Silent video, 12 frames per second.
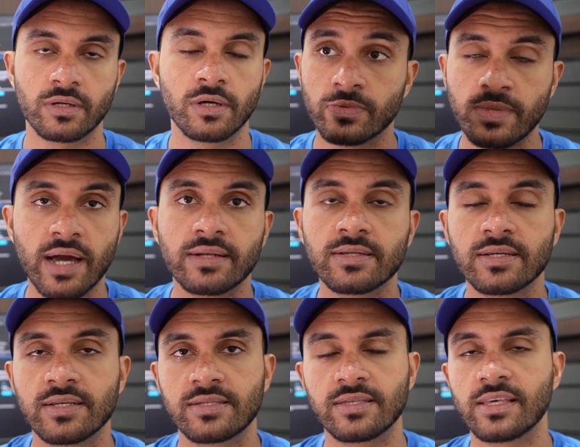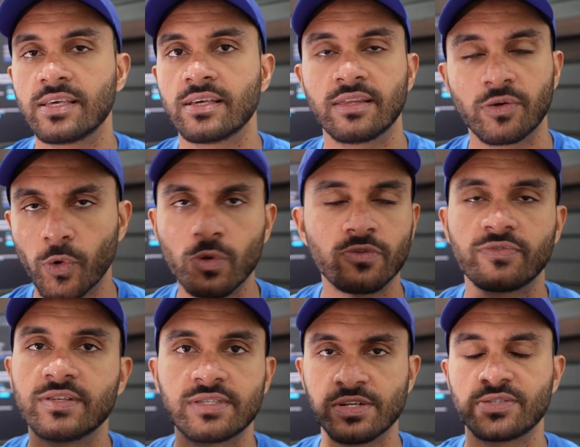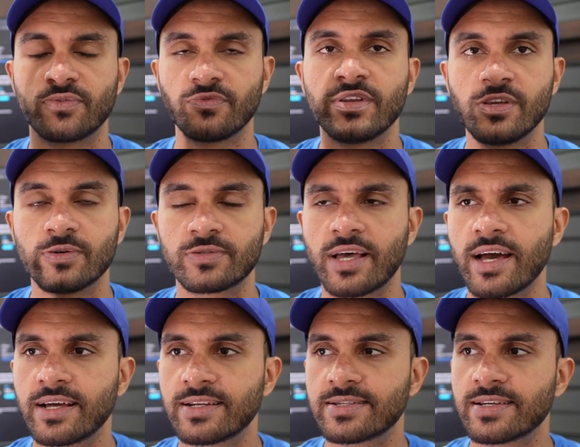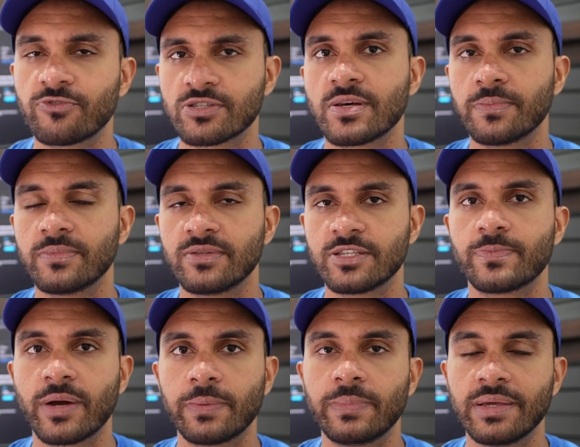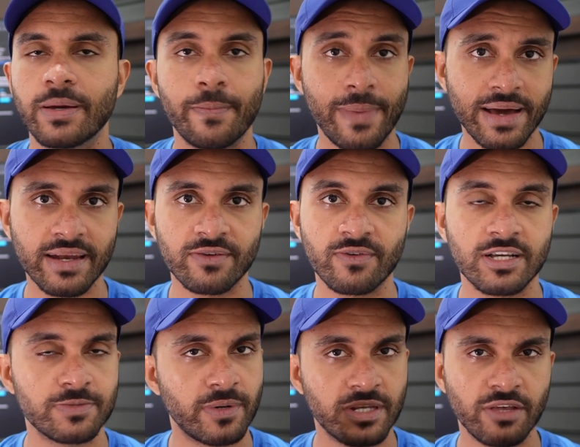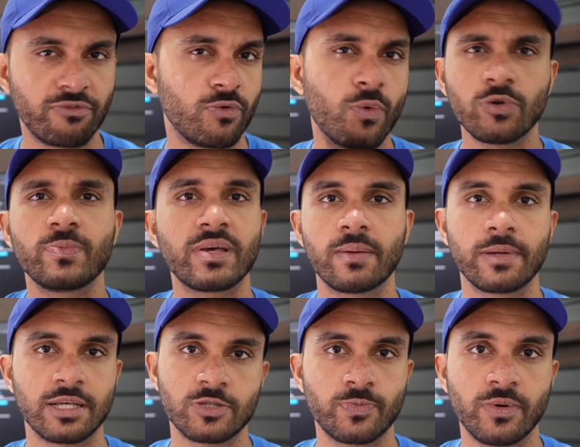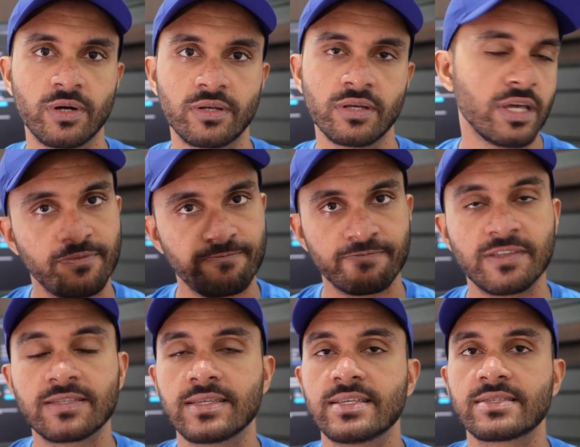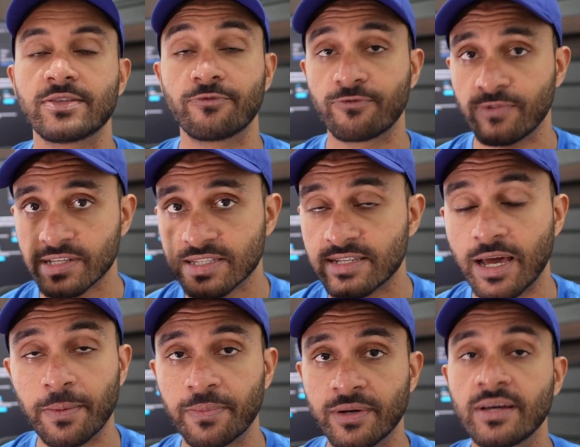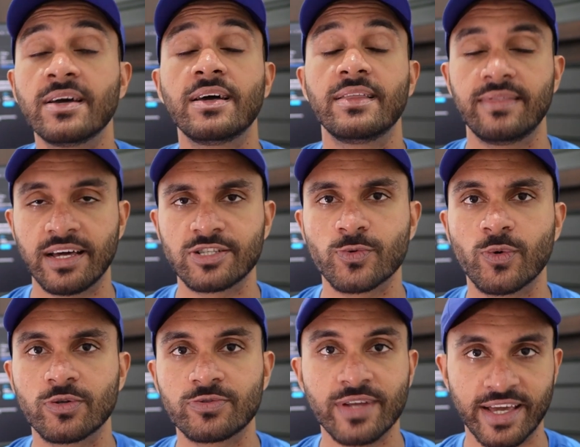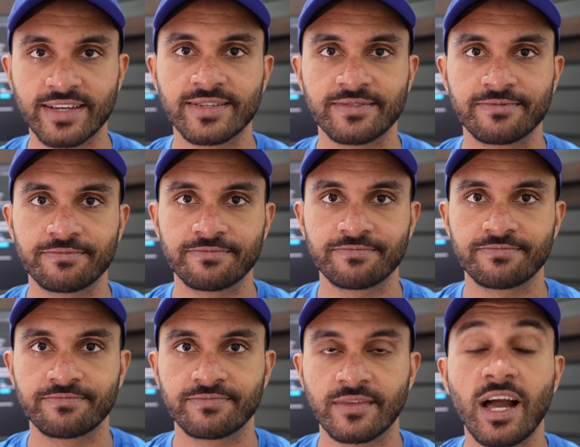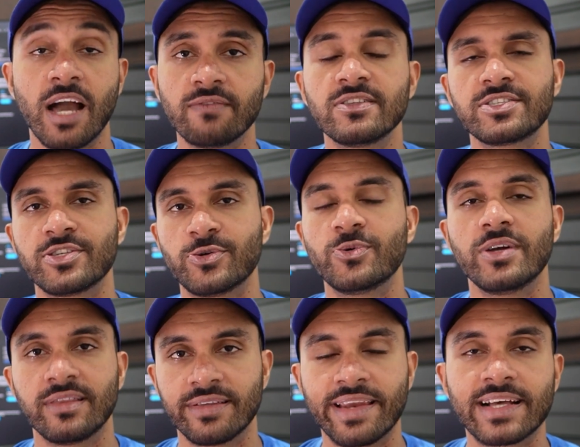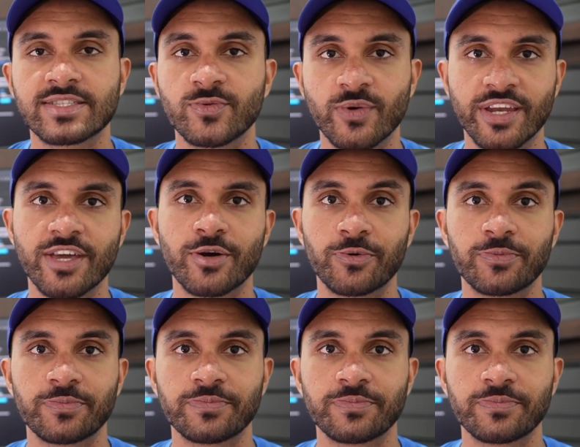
So that is the, the goal of this series of videos. And for some, this might be a bad advice, but if you want to become an expert, this is the first step that you want to take. I will see you in the next video.